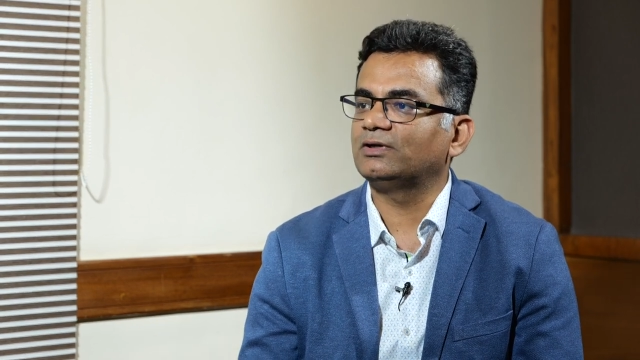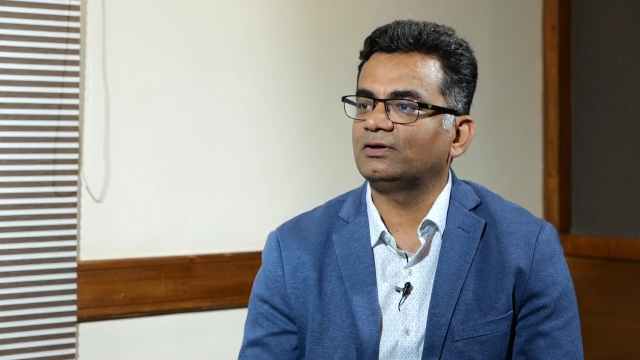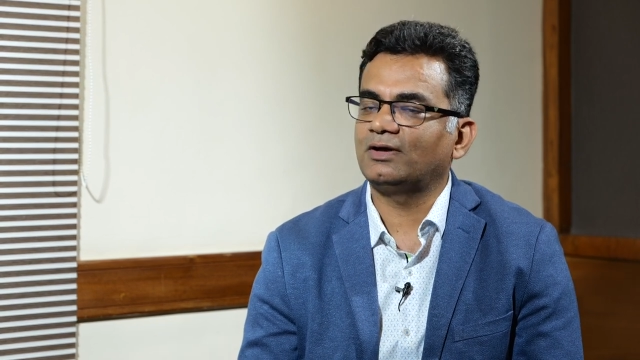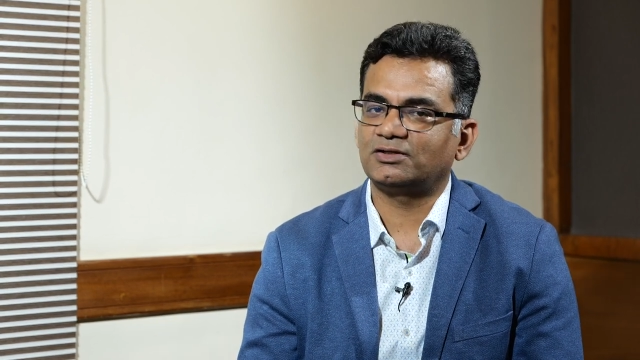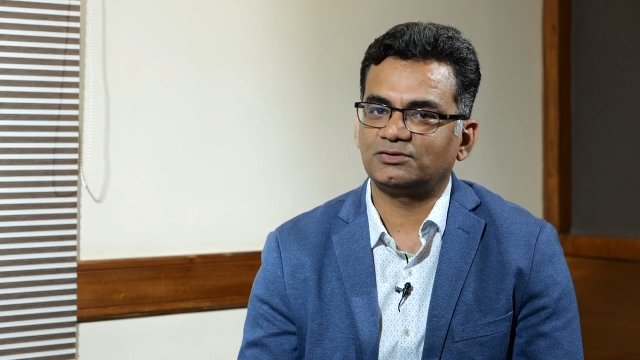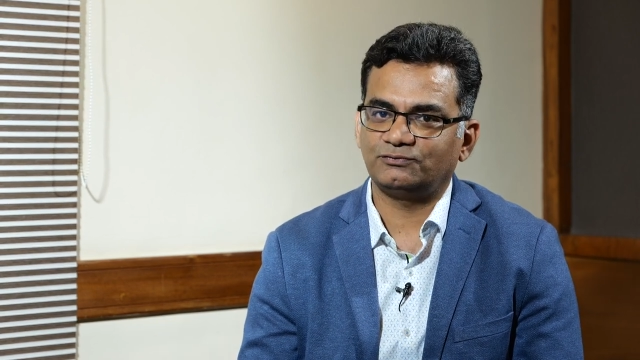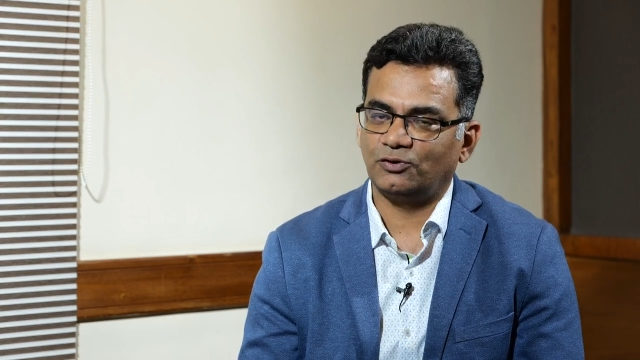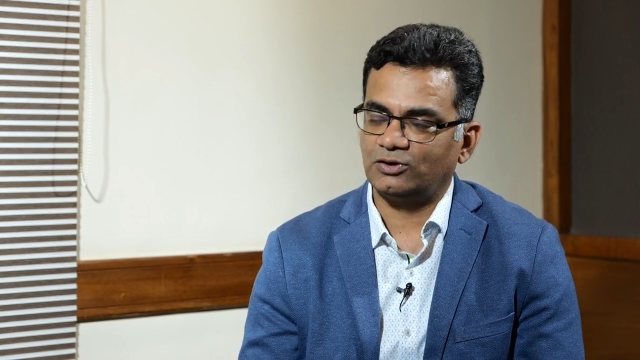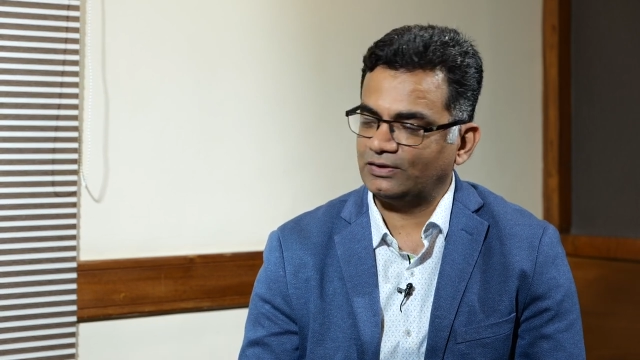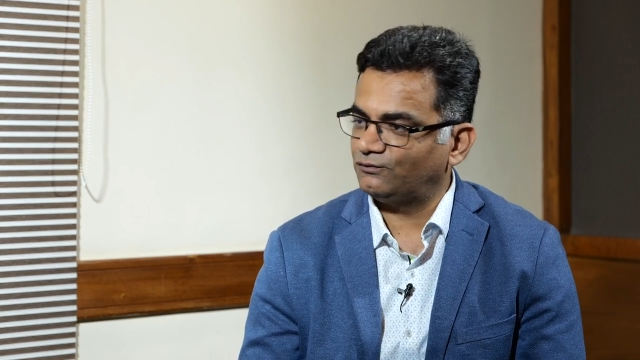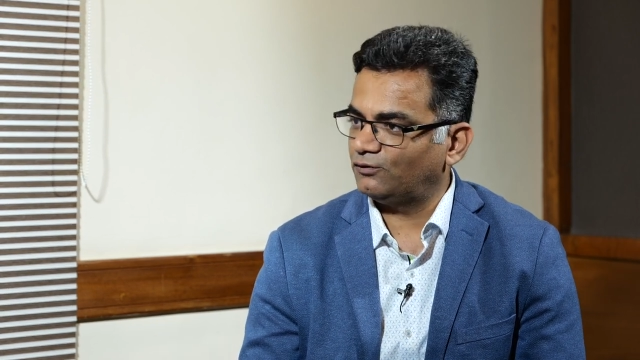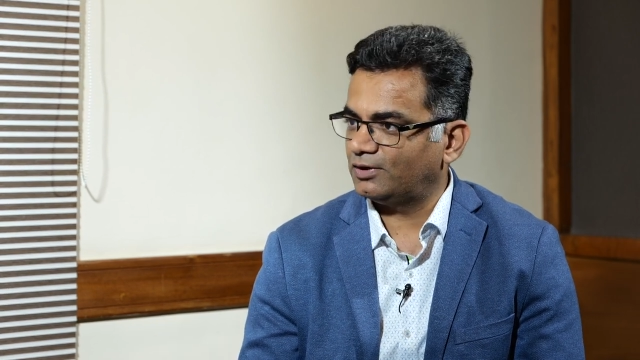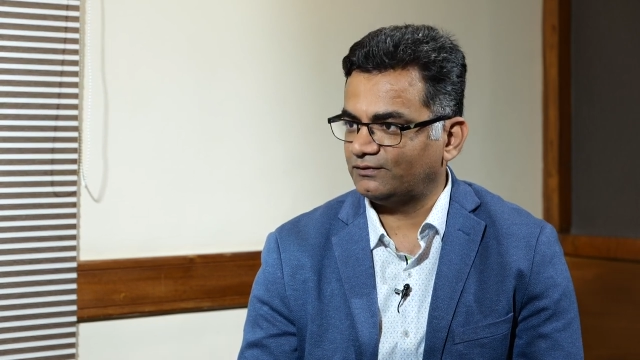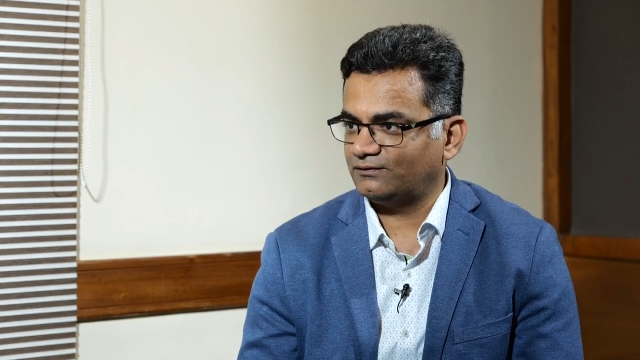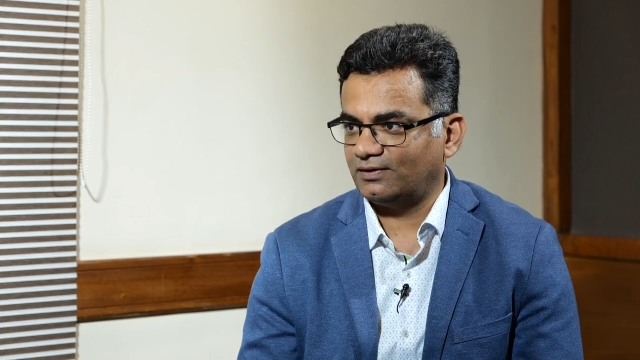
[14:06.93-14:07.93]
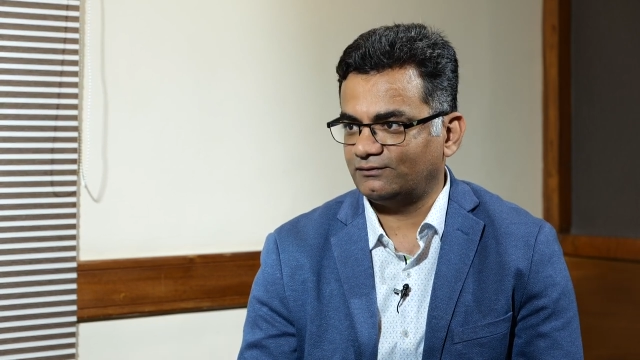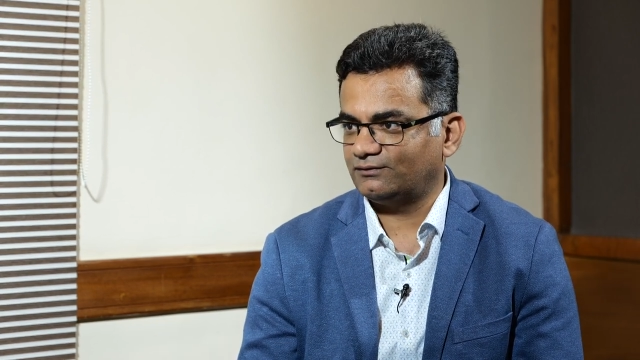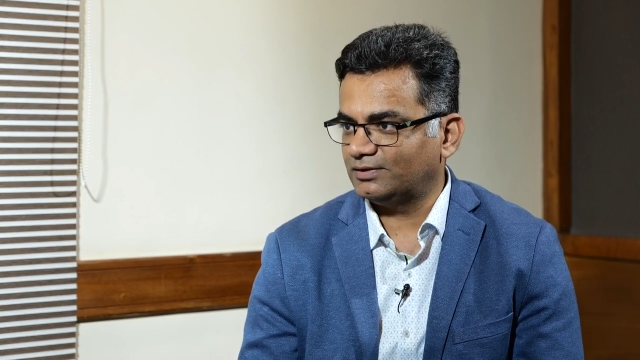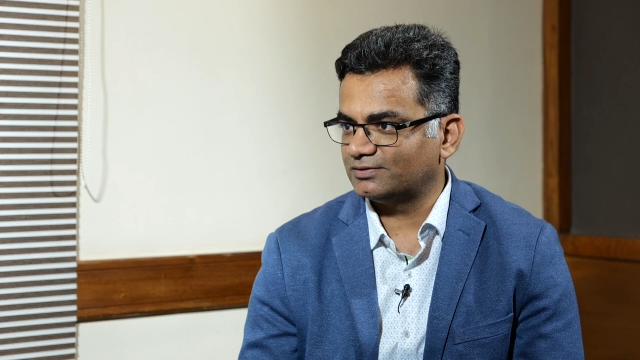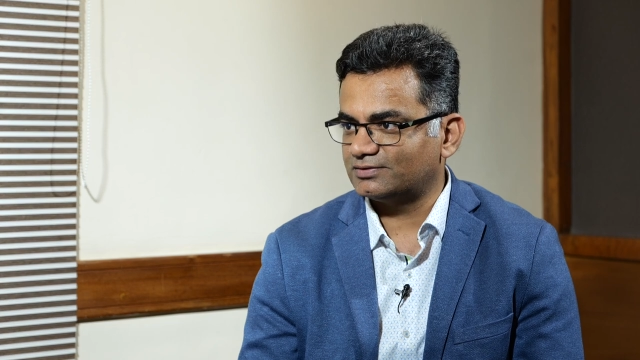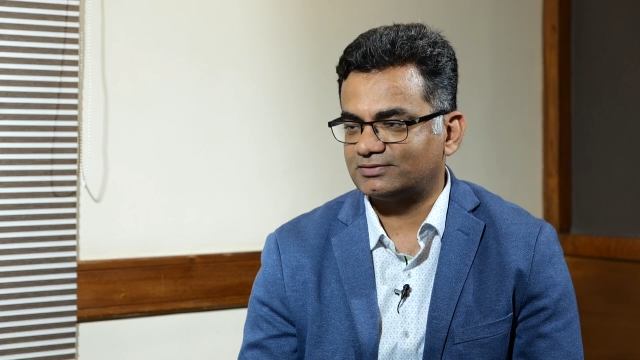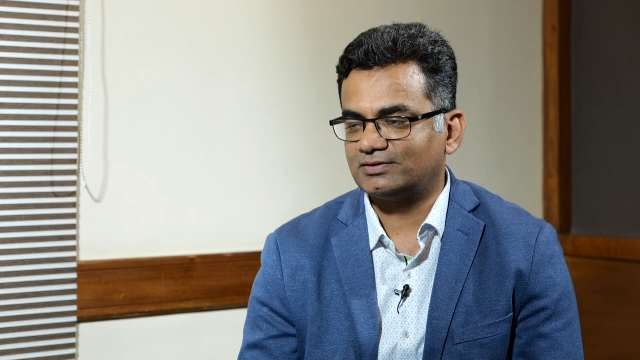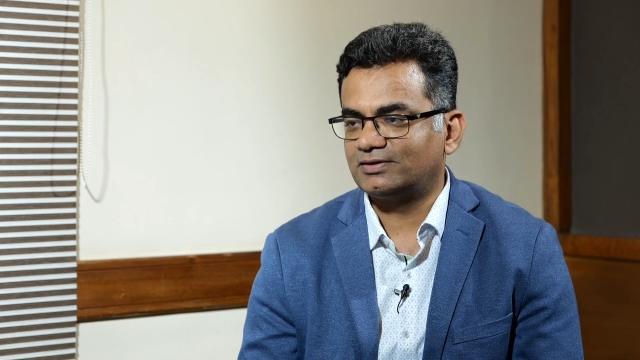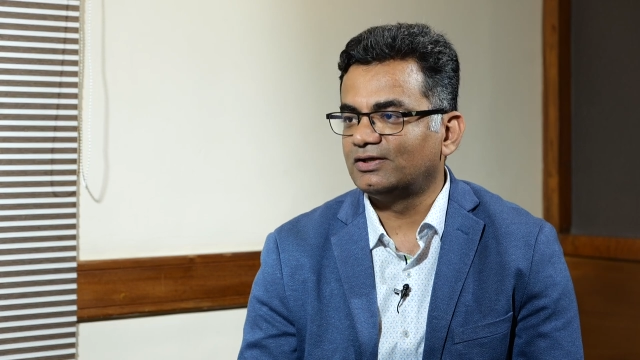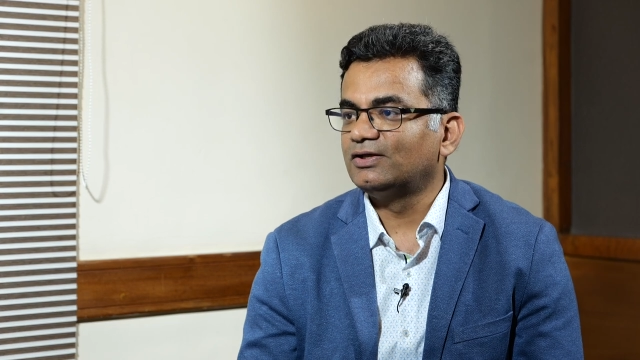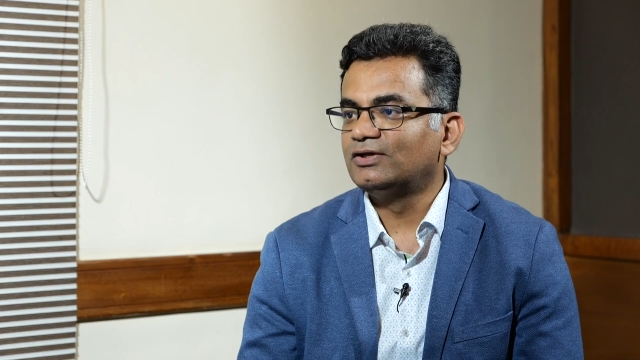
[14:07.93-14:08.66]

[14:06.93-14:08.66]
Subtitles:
the last 40-45 years.